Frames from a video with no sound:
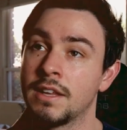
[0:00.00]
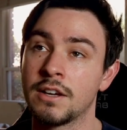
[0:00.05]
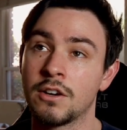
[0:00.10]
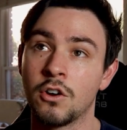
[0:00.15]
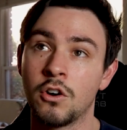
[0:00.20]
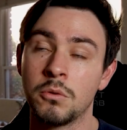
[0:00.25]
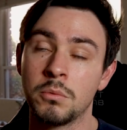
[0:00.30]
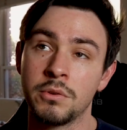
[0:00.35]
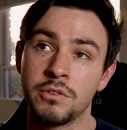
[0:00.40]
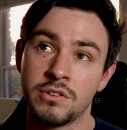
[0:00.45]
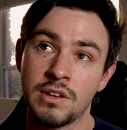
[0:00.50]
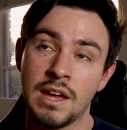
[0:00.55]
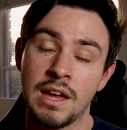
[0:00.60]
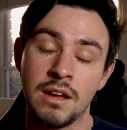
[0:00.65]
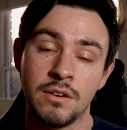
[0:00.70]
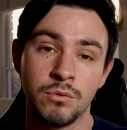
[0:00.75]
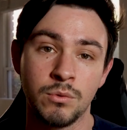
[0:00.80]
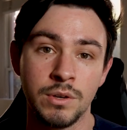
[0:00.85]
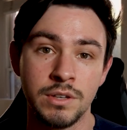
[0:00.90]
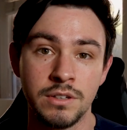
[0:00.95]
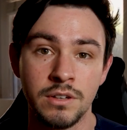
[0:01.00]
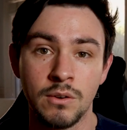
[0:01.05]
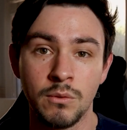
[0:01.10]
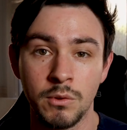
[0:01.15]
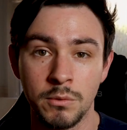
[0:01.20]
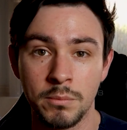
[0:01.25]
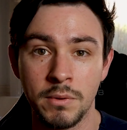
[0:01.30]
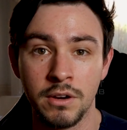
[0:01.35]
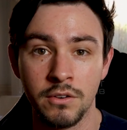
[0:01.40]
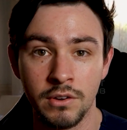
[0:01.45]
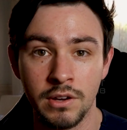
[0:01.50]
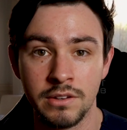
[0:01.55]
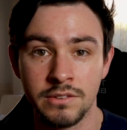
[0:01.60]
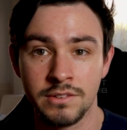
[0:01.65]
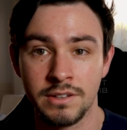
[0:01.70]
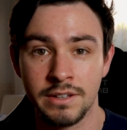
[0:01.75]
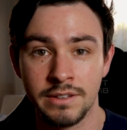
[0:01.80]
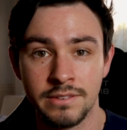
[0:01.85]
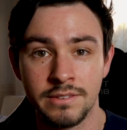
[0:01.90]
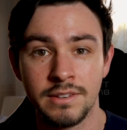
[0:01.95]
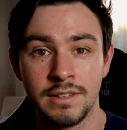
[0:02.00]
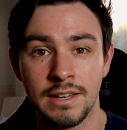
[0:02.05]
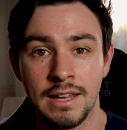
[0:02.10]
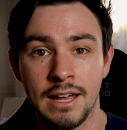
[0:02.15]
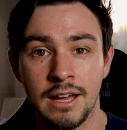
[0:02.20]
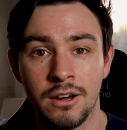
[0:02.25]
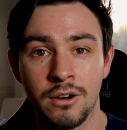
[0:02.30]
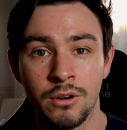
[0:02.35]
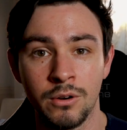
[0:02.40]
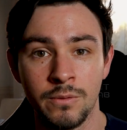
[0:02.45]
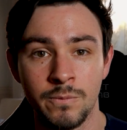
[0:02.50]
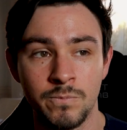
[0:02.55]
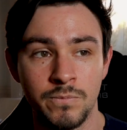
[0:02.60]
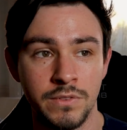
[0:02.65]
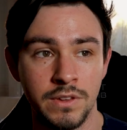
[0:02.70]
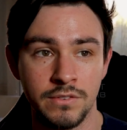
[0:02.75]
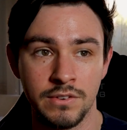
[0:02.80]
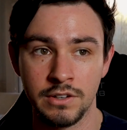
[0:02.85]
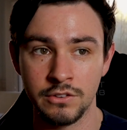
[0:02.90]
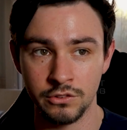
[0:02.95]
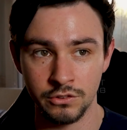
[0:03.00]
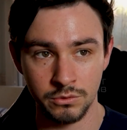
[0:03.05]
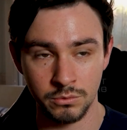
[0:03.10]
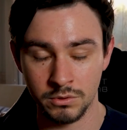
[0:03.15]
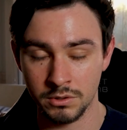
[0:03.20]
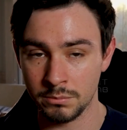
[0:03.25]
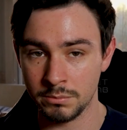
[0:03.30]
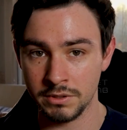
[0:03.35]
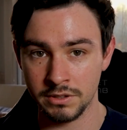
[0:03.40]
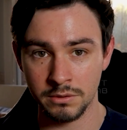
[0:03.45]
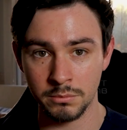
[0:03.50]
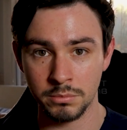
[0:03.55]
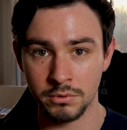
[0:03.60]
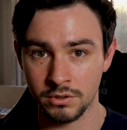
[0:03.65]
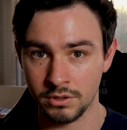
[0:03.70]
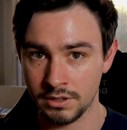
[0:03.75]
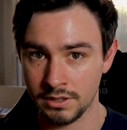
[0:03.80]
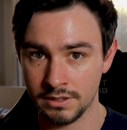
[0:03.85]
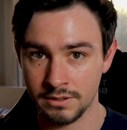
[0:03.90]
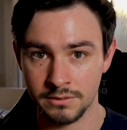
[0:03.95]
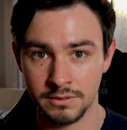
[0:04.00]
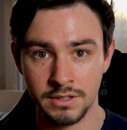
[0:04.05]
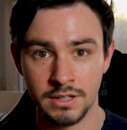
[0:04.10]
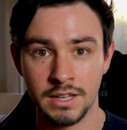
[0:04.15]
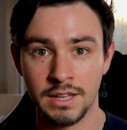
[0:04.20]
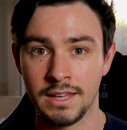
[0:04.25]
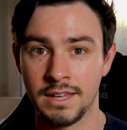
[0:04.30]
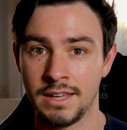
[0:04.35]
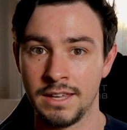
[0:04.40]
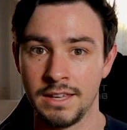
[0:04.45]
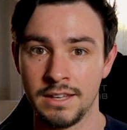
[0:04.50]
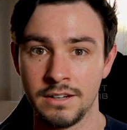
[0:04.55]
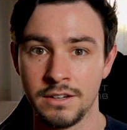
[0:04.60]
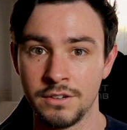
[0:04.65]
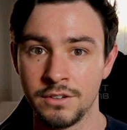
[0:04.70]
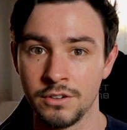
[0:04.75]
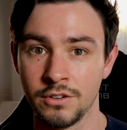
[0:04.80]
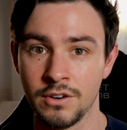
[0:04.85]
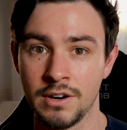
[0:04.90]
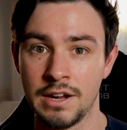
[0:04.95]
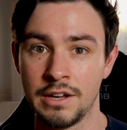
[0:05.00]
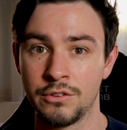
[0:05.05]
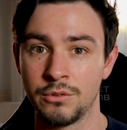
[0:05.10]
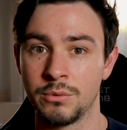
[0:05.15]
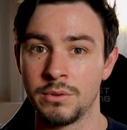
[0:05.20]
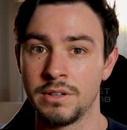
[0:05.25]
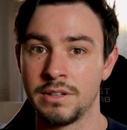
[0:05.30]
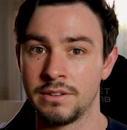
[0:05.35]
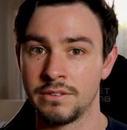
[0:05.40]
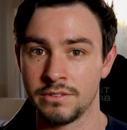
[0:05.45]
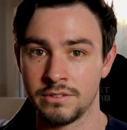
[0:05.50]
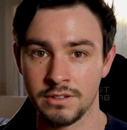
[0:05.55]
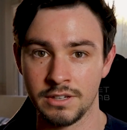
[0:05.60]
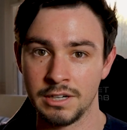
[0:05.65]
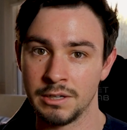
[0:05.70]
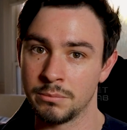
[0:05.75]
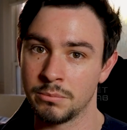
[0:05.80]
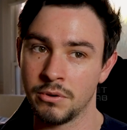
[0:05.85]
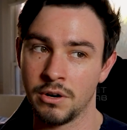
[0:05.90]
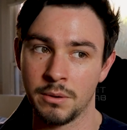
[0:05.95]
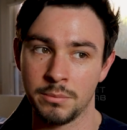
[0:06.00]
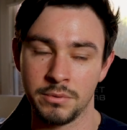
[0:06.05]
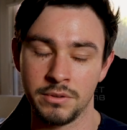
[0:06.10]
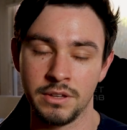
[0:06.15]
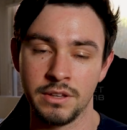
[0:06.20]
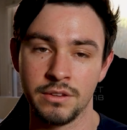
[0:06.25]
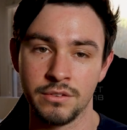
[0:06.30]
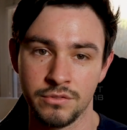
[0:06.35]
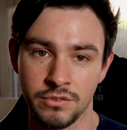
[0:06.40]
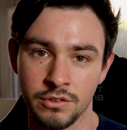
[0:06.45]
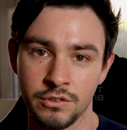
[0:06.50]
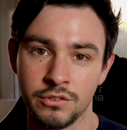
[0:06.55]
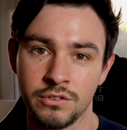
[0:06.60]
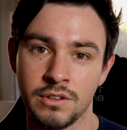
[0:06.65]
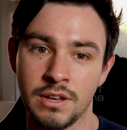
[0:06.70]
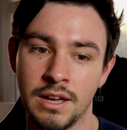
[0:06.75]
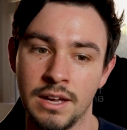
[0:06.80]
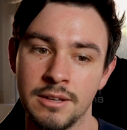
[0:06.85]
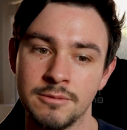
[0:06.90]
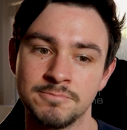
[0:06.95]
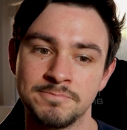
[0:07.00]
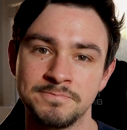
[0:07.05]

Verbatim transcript: like almost halfway done with my residency now if I just would have bit the bullet and undergraduate and studied properly the first time.